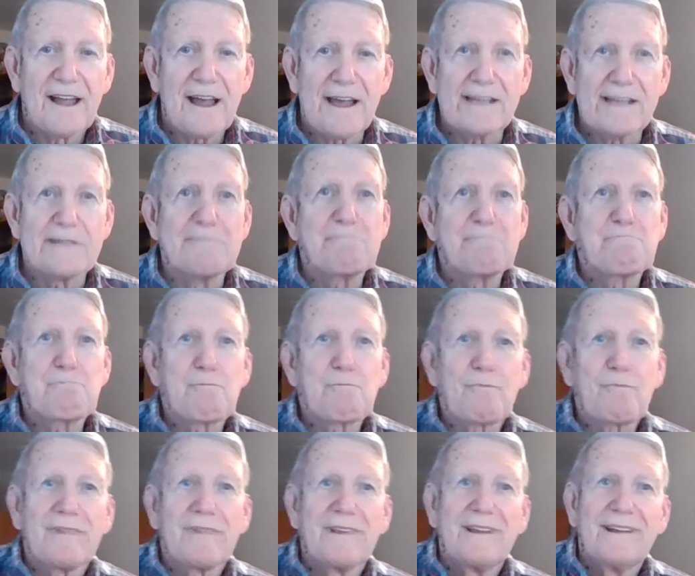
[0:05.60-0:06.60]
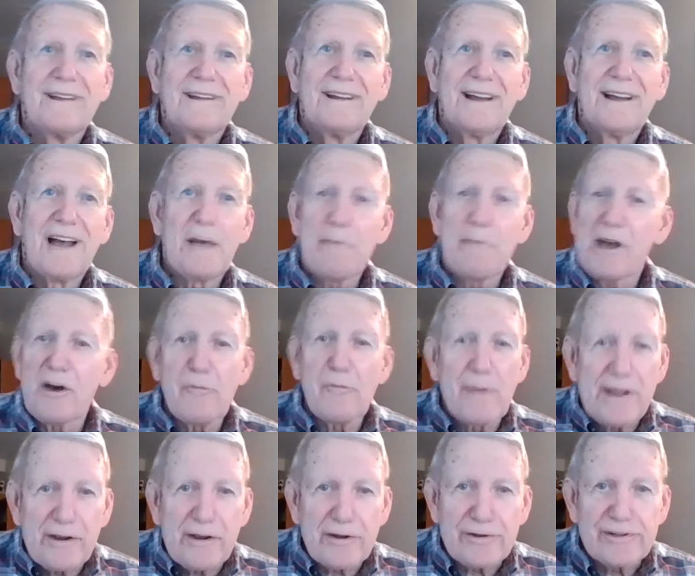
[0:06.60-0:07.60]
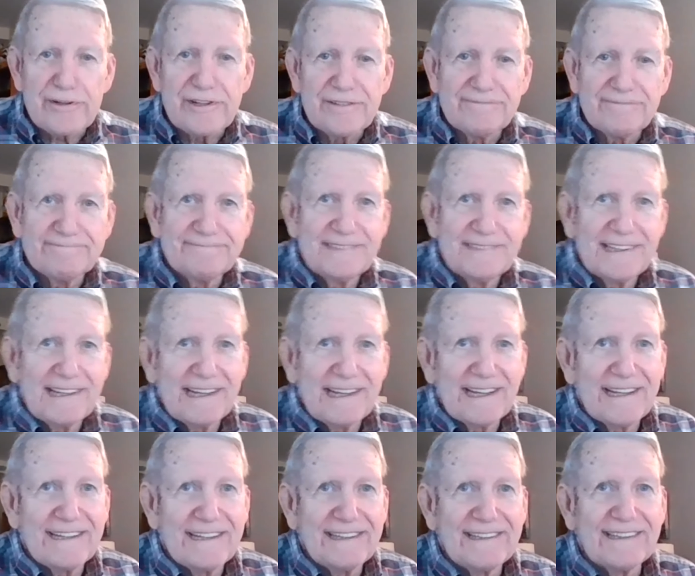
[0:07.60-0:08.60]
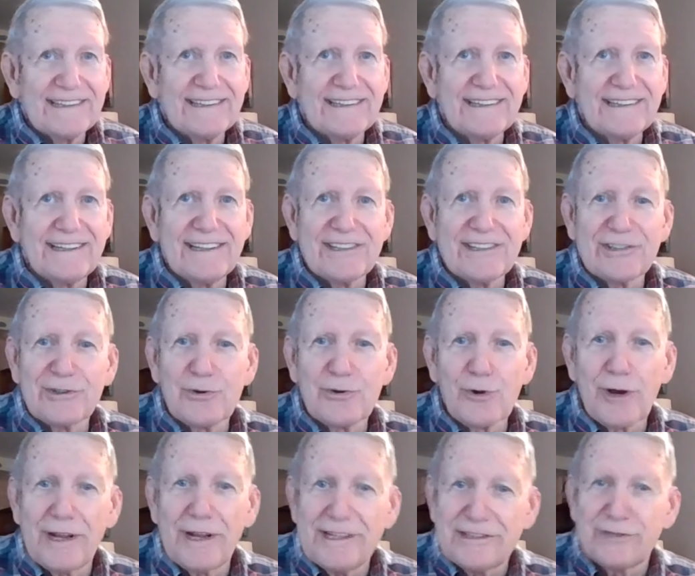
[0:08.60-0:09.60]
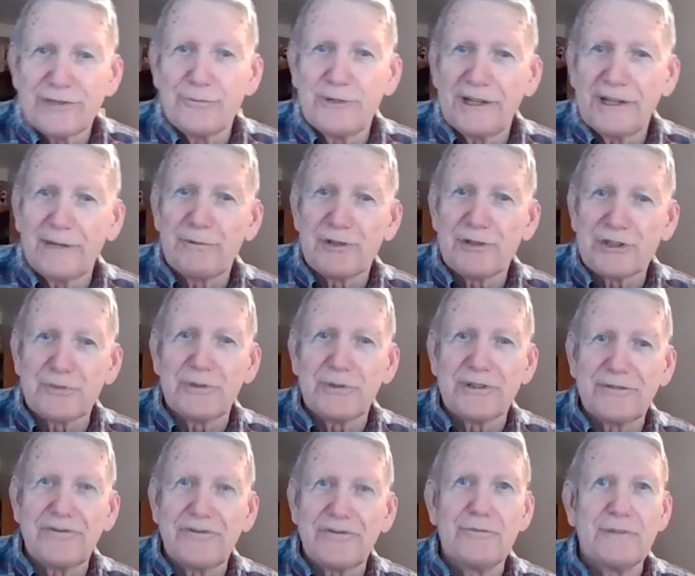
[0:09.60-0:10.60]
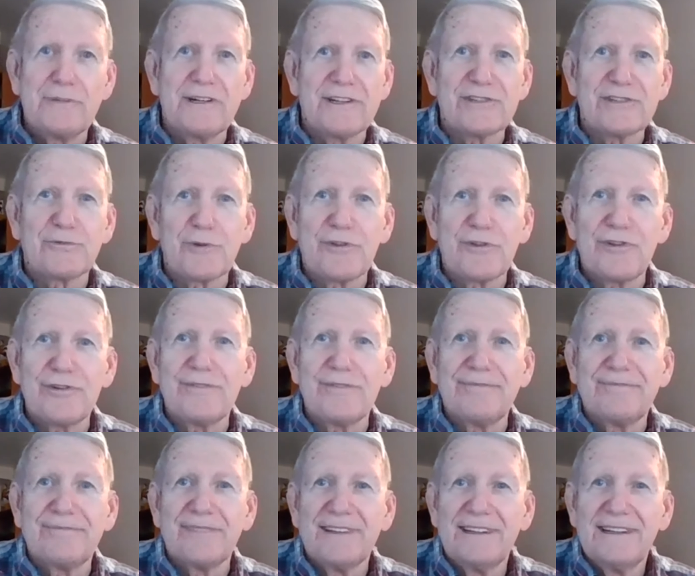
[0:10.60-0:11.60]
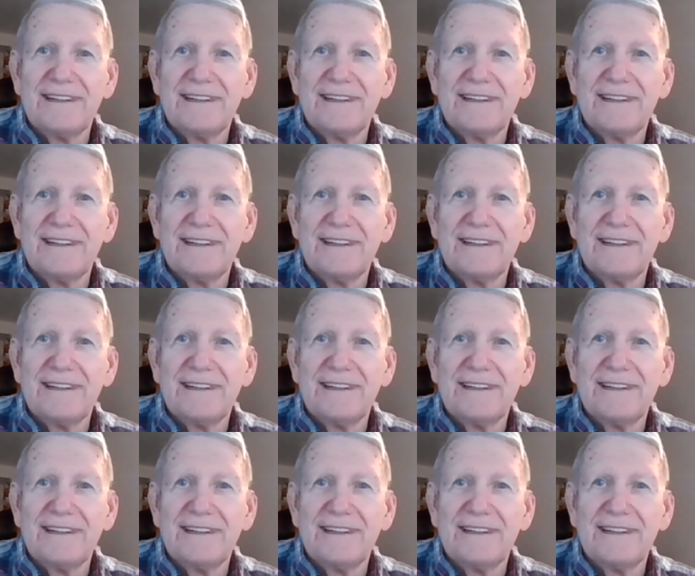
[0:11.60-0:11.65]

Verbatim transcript: Hi, I'm Al Baird, and uh, it's great to be able to spend a few minutes with you